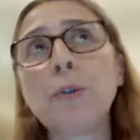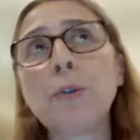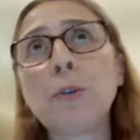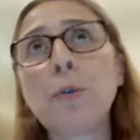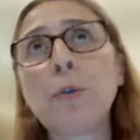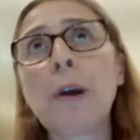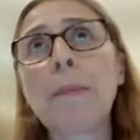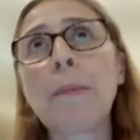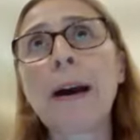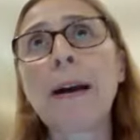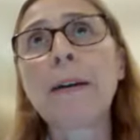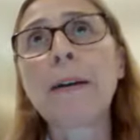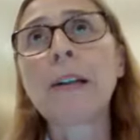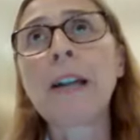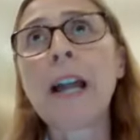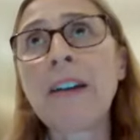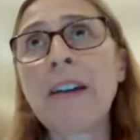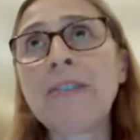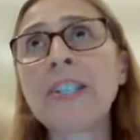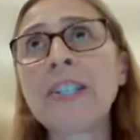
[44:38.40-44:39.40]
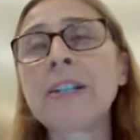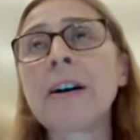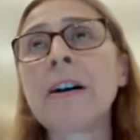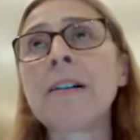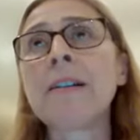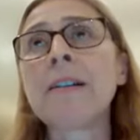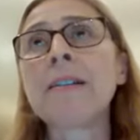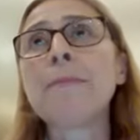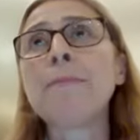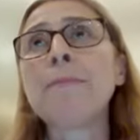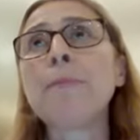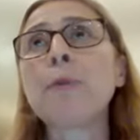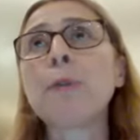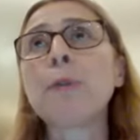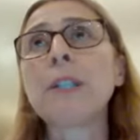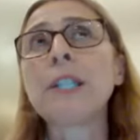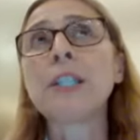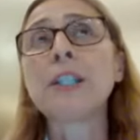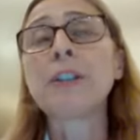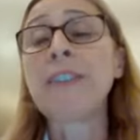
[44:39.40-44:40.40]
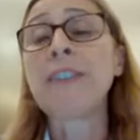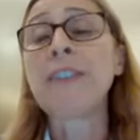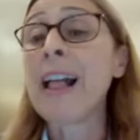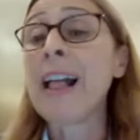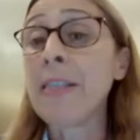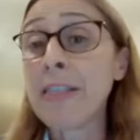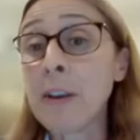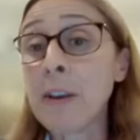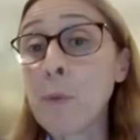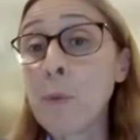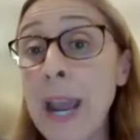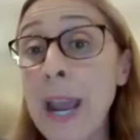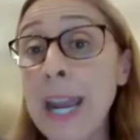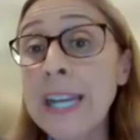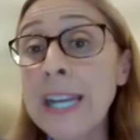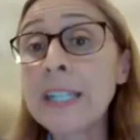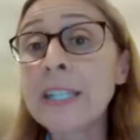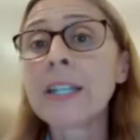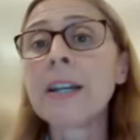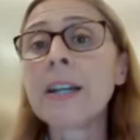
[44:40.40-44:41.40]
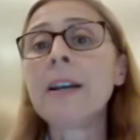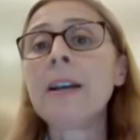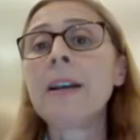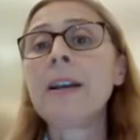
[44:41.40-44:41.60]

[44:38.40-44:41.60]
talk about lifestyle, the importance of a healthy weight,